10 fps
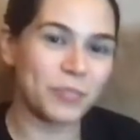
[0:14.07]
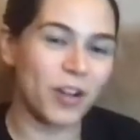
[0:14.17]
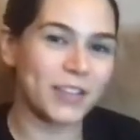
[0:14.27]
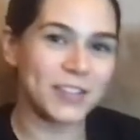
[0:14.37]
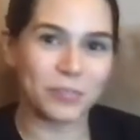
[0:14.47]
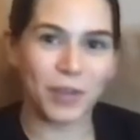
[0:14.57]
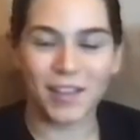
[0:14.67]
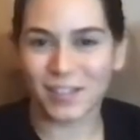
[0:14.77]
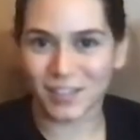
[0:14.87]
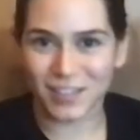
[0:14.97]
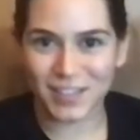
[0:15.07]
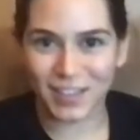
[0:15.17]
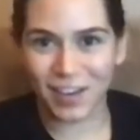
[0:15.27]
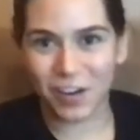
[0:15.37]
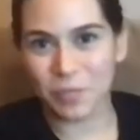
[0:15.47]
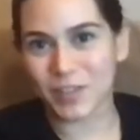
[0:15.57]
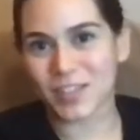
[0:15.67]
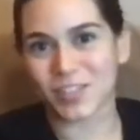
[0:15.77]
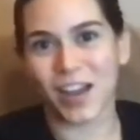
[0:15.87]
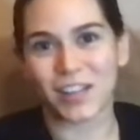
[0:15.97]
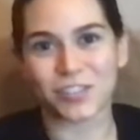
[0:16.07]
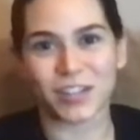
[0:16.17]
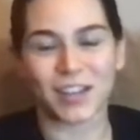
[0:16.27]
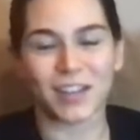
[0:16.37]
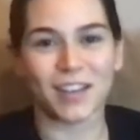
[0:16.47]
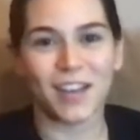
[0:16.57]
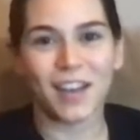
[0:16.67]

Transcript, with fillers: brought to you by the Holistic Therapies Directory.